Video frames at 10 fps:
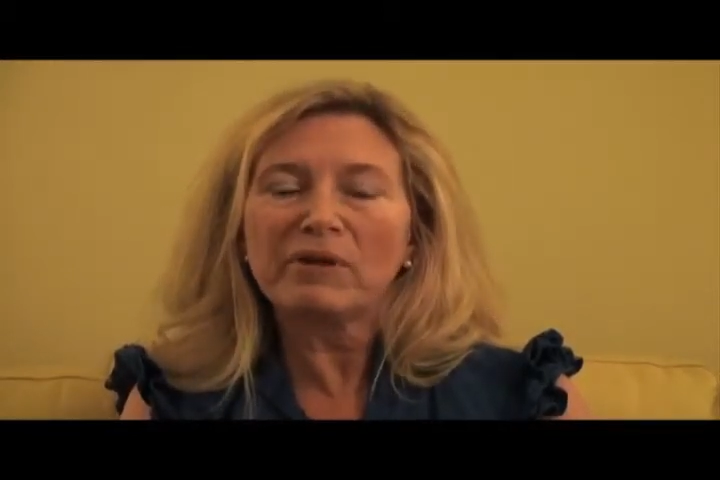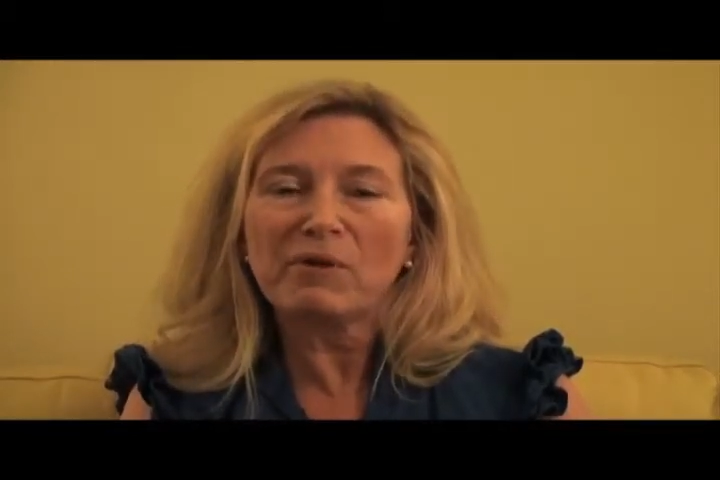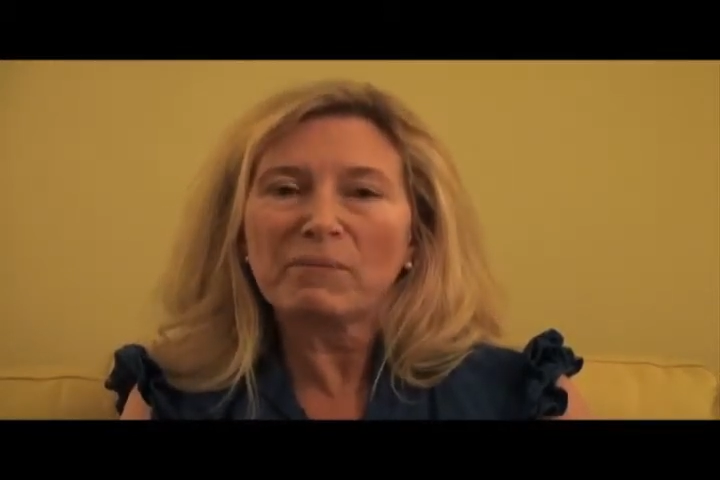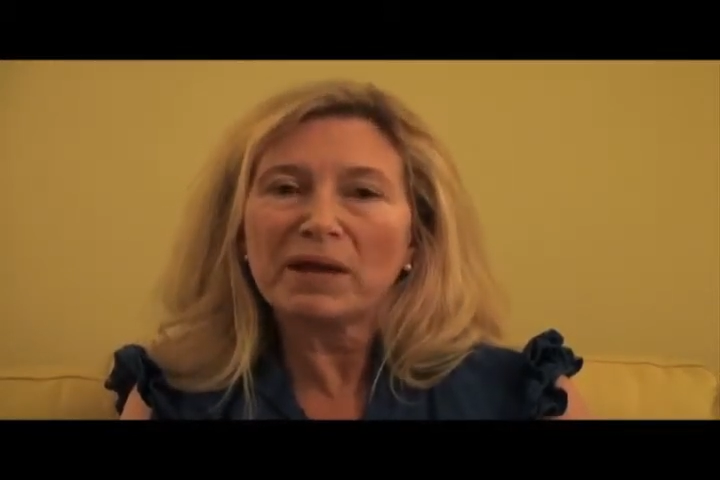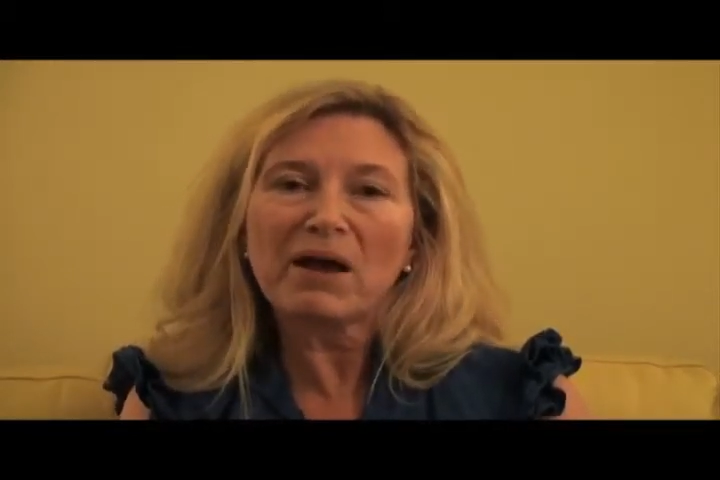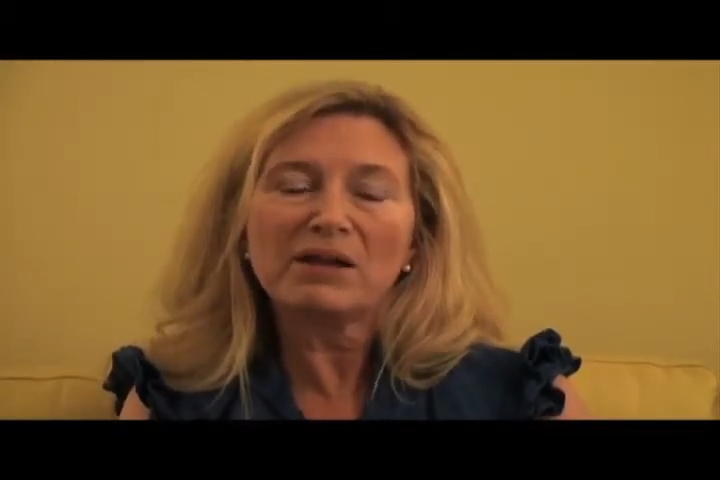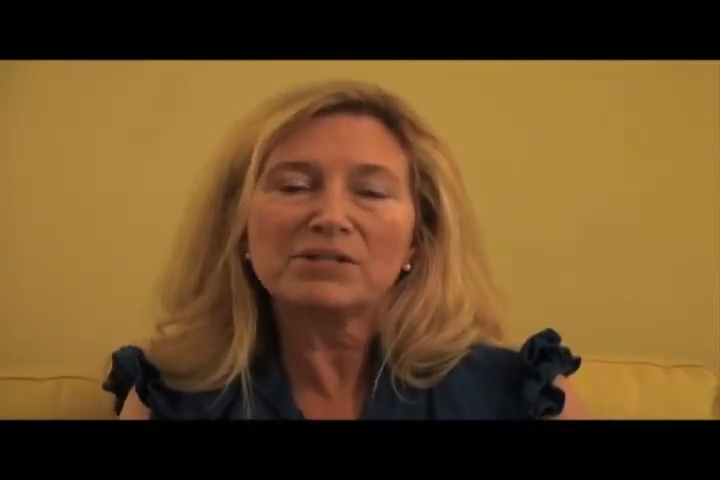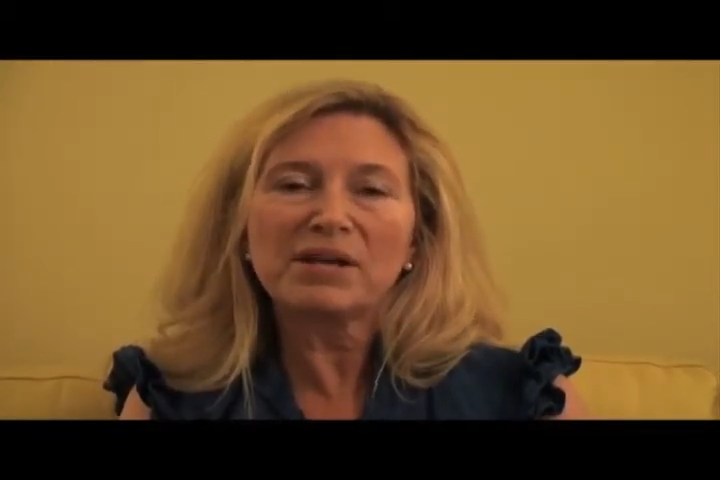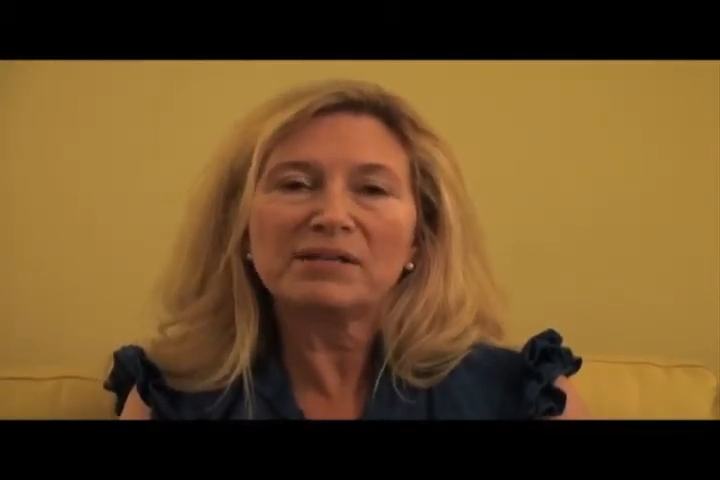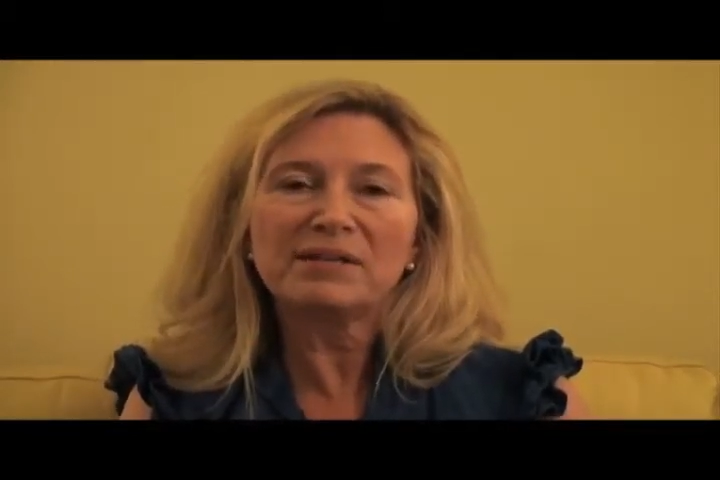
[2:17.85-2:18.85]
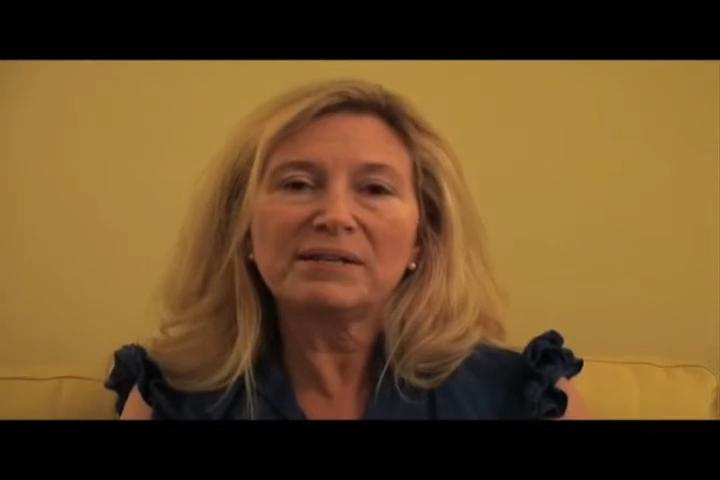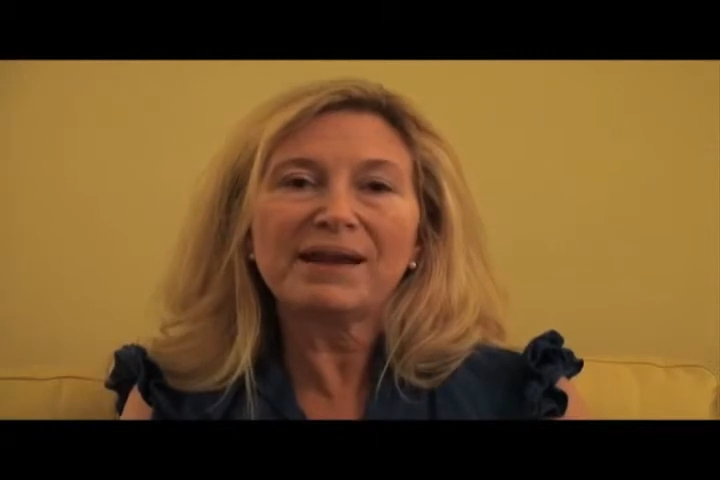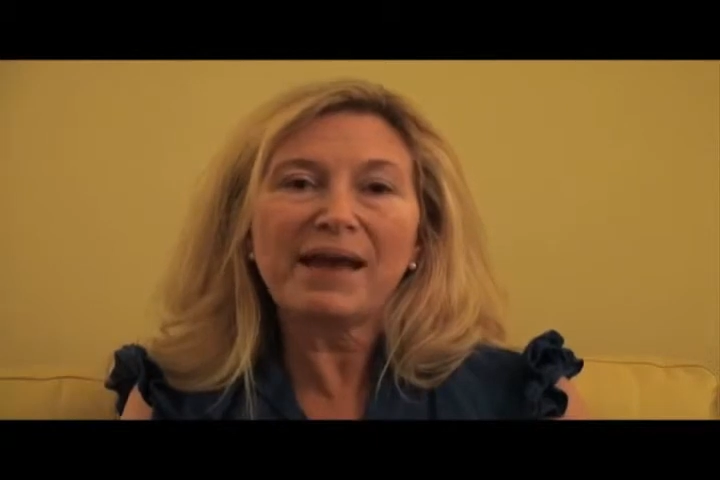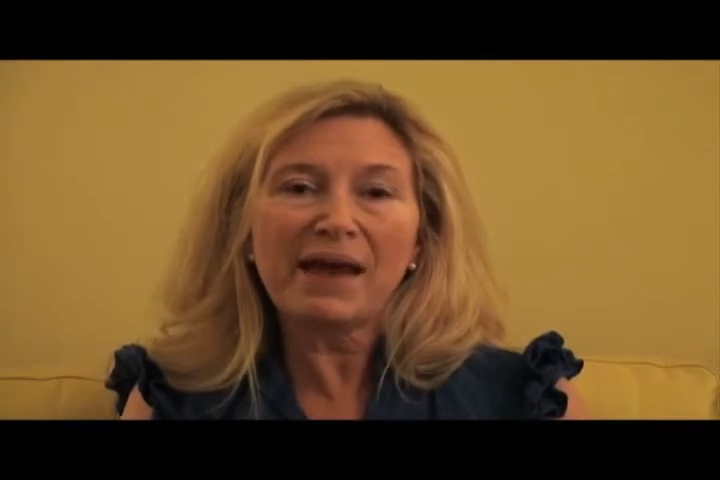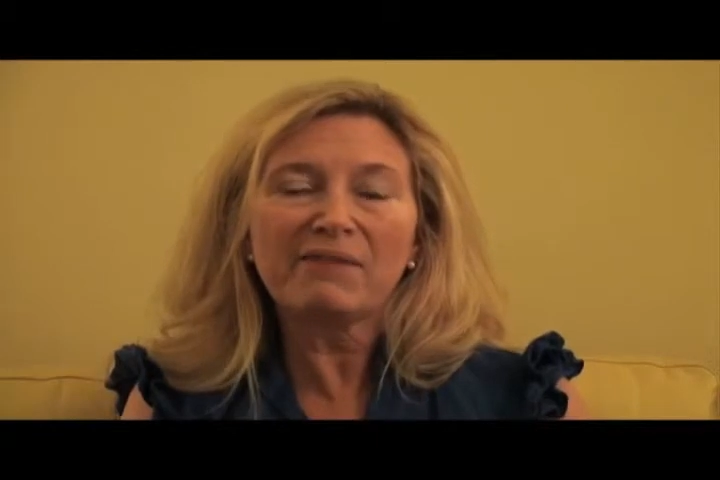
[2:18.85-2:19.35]
oh my gosh, I didn't
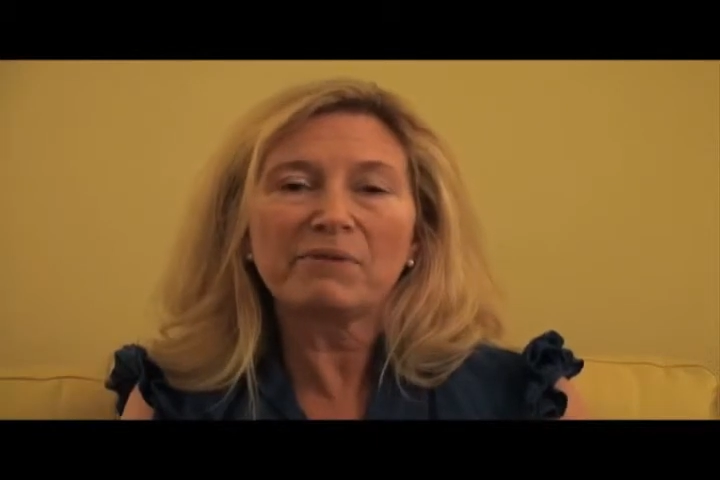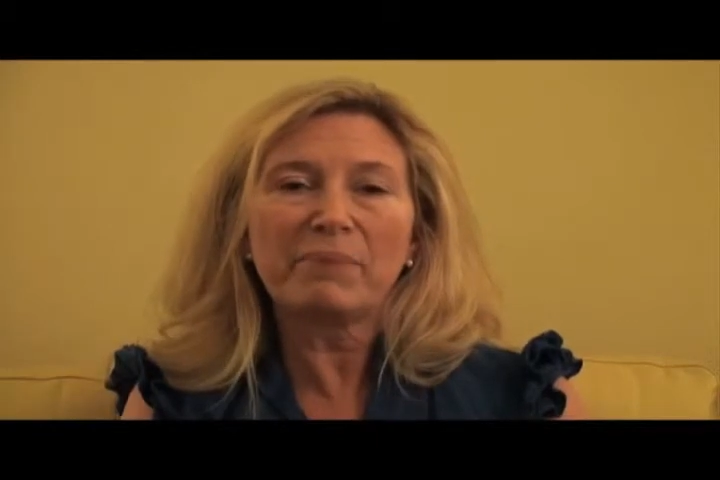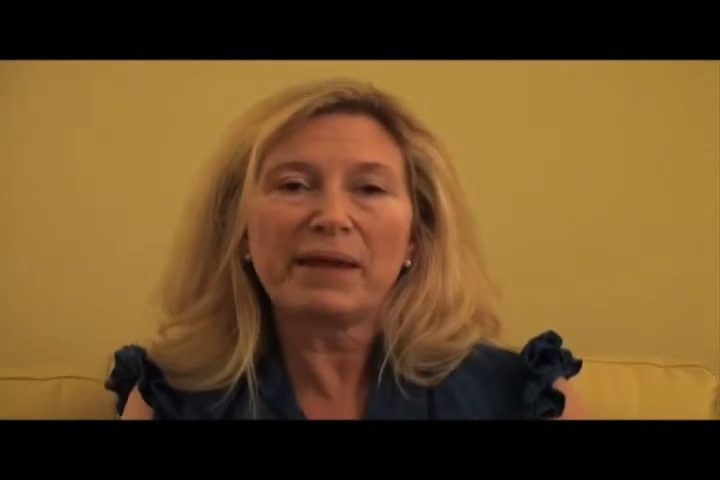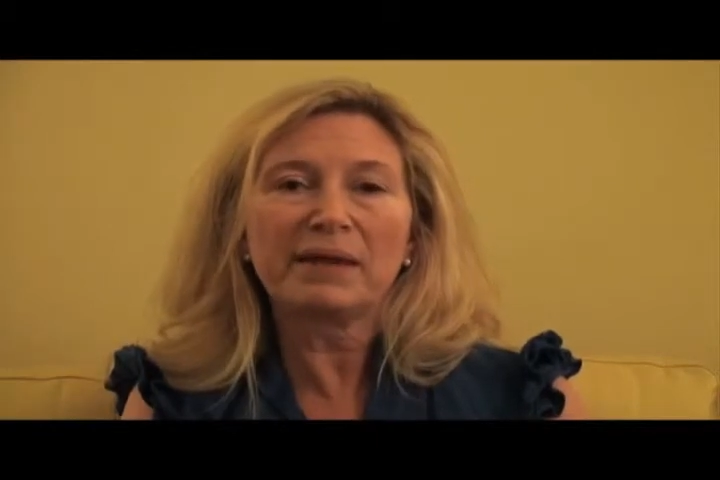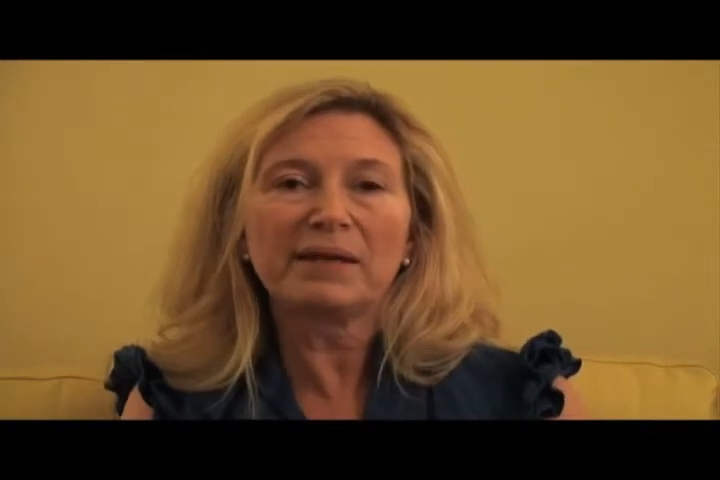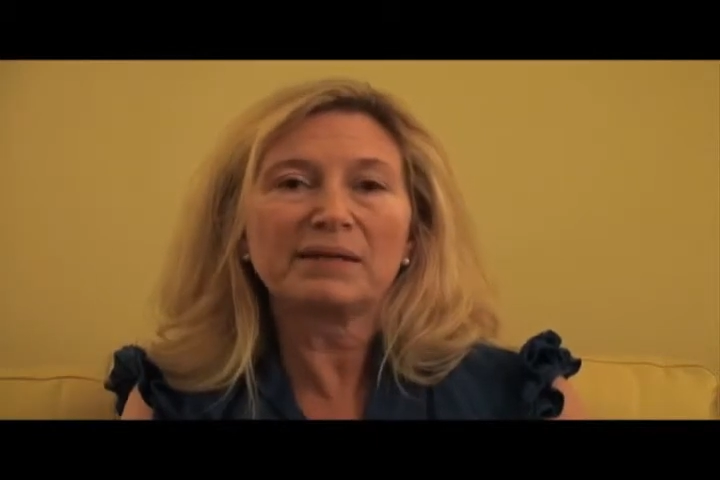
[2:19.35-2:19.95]
have a panic